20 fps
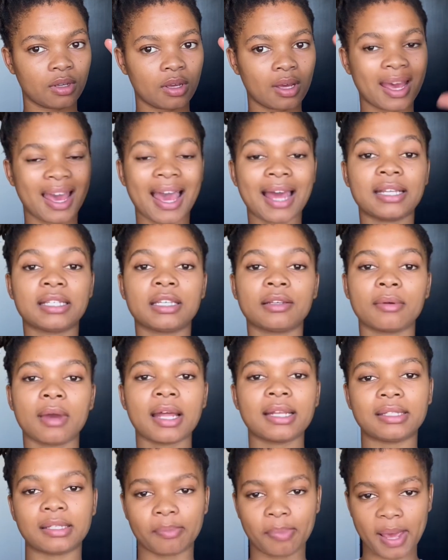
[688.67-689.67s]

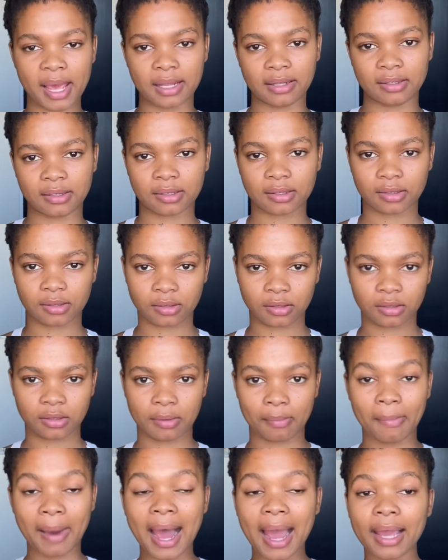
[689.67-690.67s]
it depends.
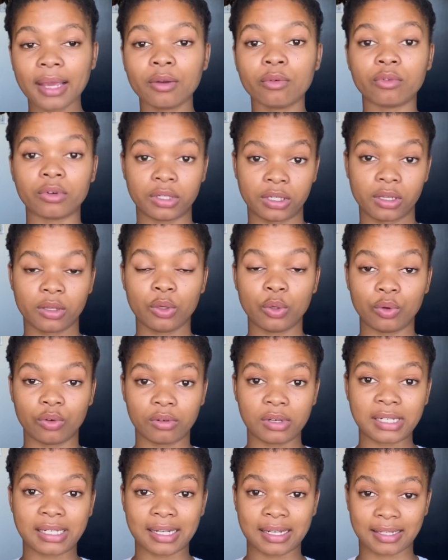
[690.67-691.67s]
My
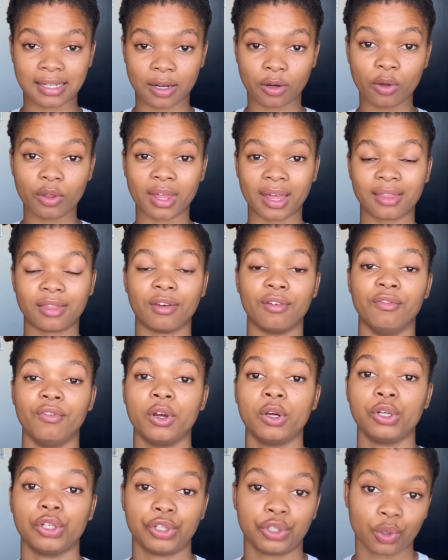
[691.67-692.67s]
ureters, I know that they're
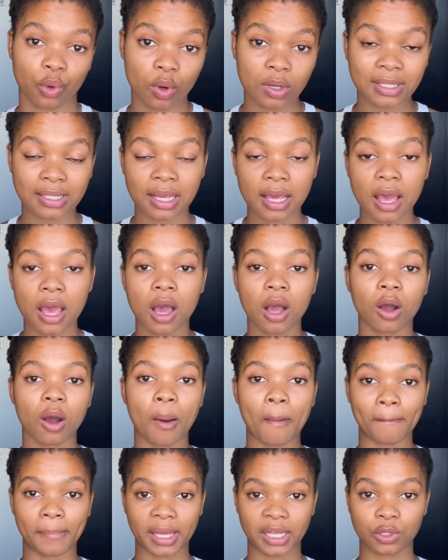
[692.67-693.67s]
very short
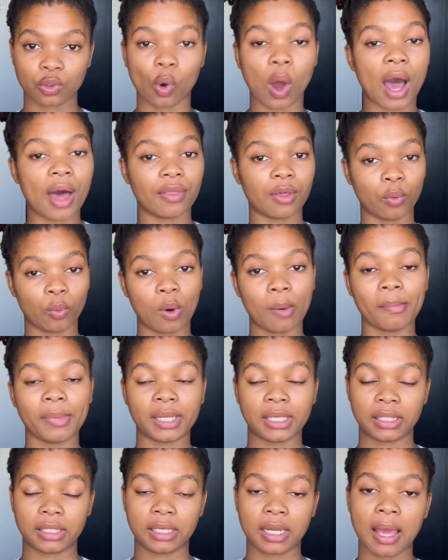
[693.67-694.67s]
compared to other
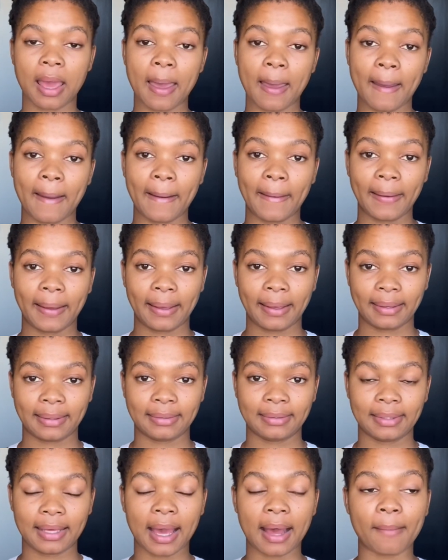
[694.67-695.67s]
women.
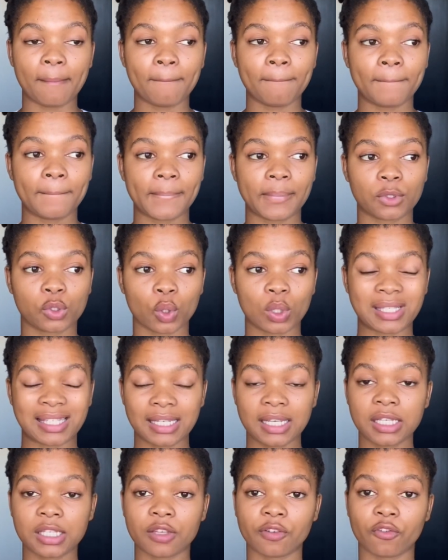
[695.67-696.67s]
Yeah, so it's
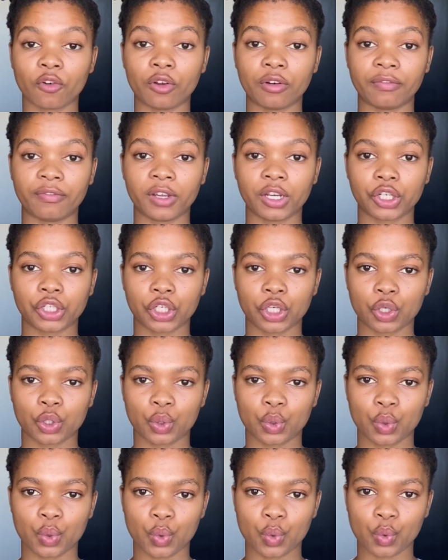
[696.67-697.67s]
easy for infection
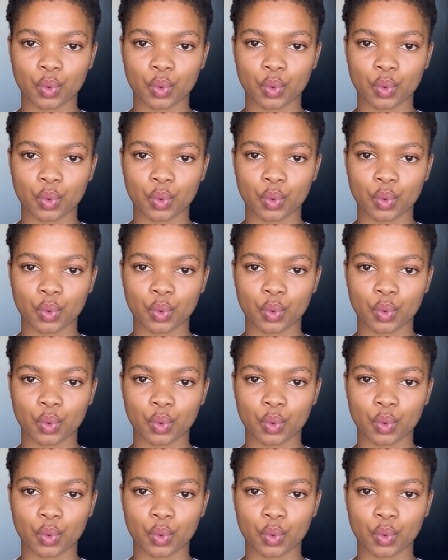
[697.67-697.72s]
to